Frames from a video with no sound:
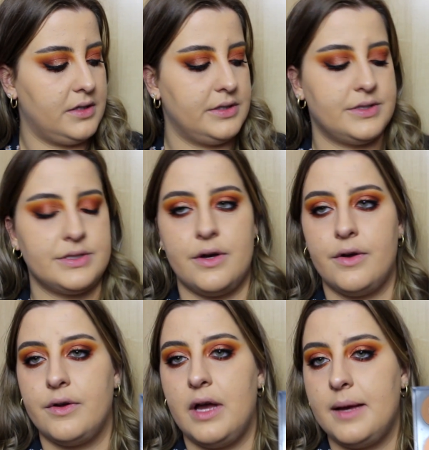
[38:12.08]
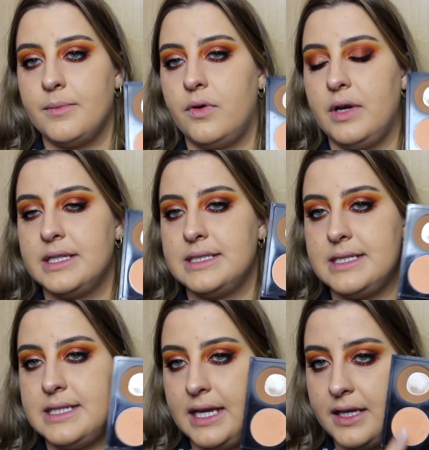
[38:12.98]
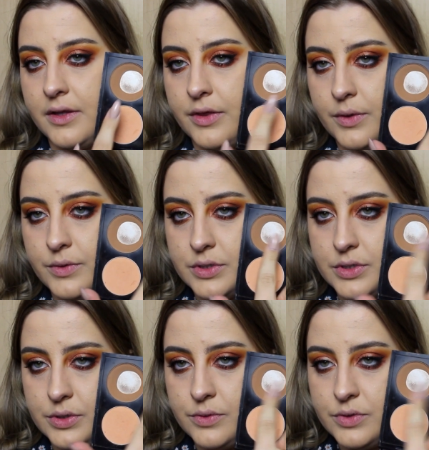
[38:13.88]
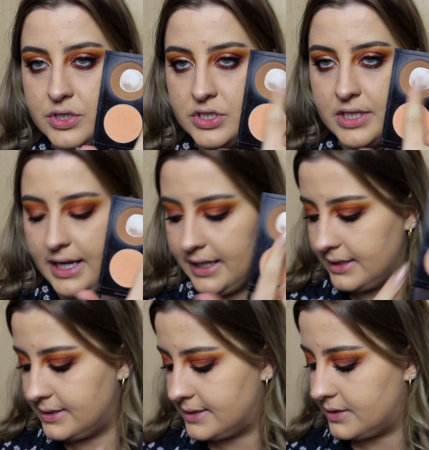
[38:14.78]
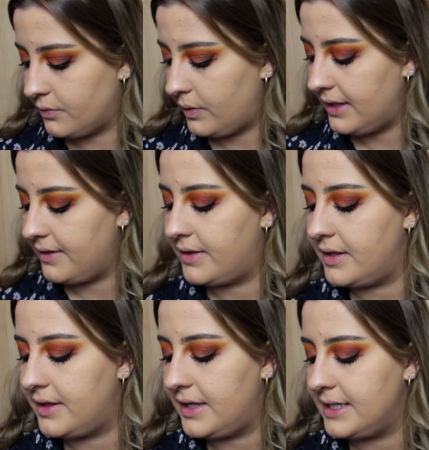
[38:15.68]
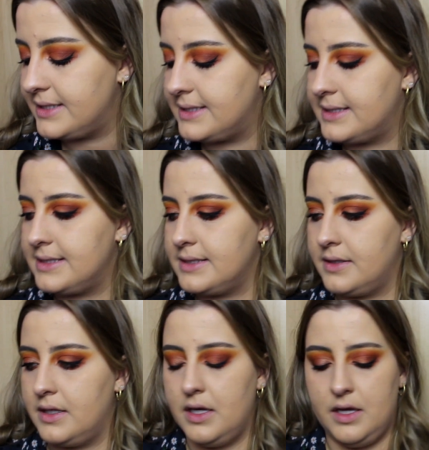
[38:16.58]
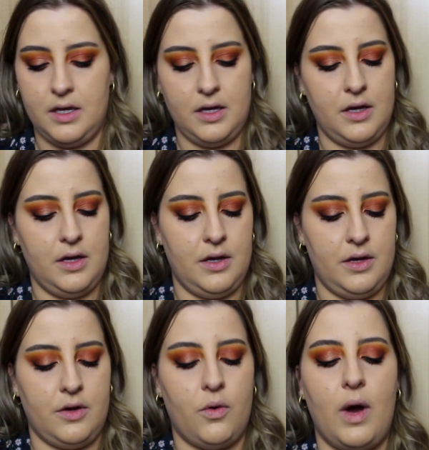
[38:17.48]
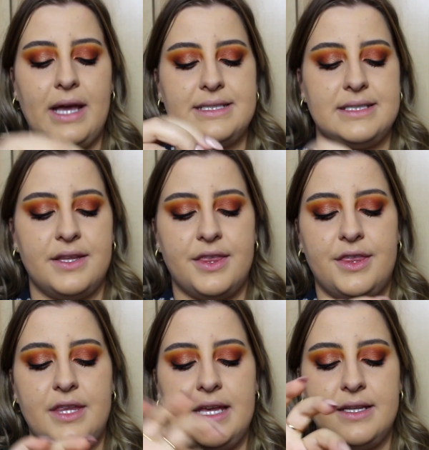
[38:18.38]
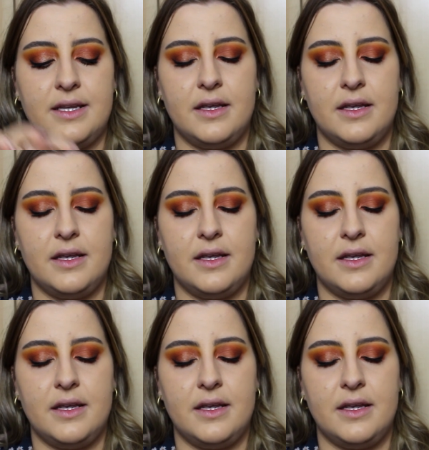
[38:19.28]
So I'm going to take those two shades with this quite thin